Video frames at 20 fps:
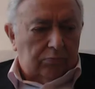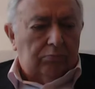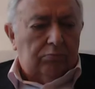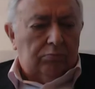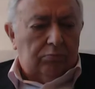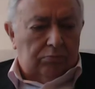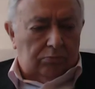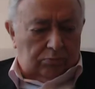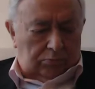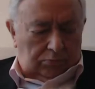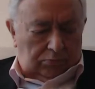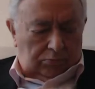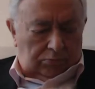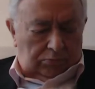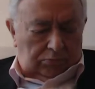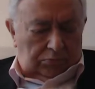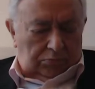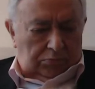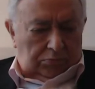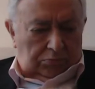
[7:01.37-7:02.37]

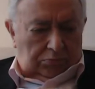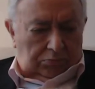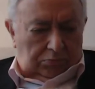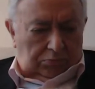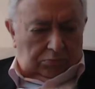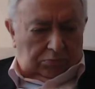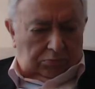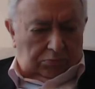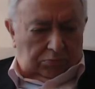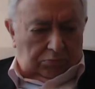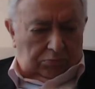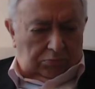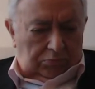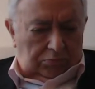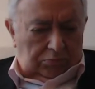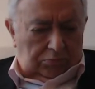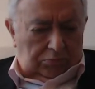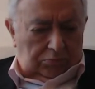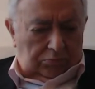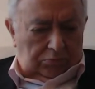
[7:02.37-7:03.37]

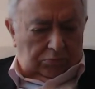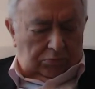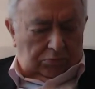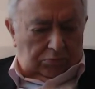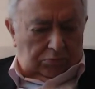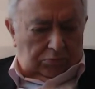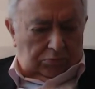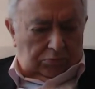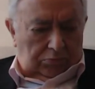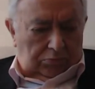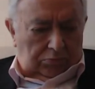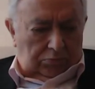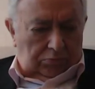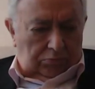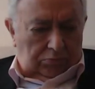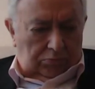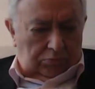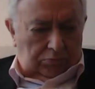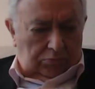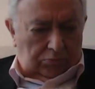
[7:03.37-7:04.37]

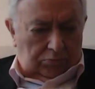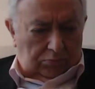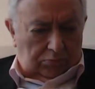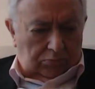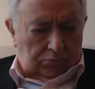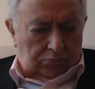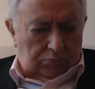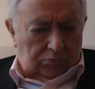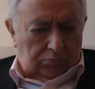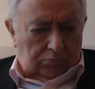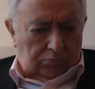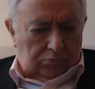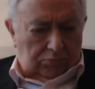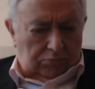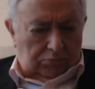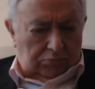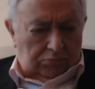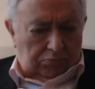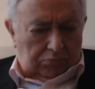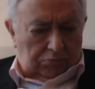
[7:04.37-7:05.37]

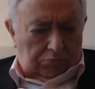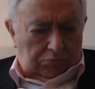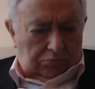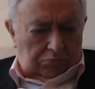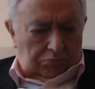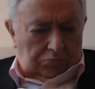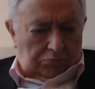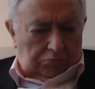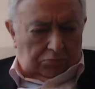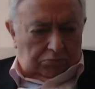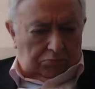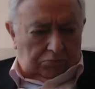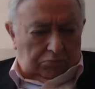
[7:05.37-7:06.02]
(silent)